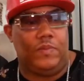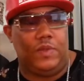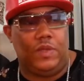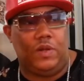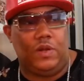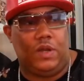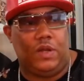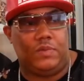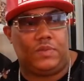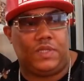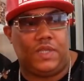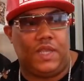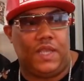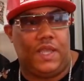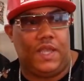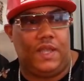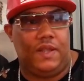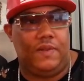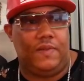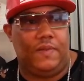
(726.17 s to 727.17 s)
you know what I'm
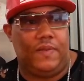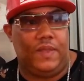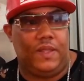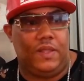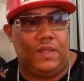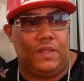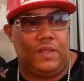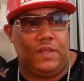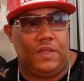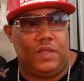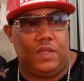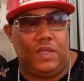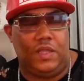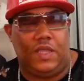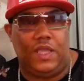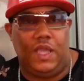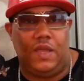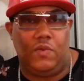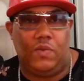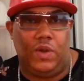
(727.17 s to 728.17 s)
saying,
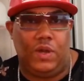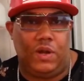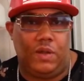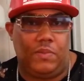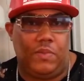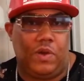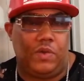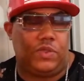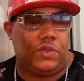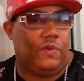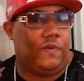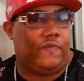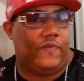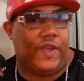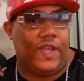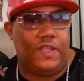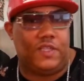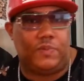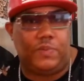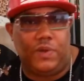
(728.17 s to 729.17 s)
get with them through
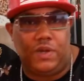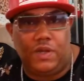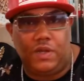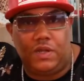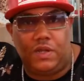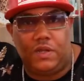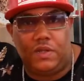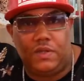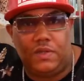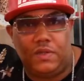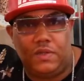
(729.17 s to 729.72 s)
Facebook,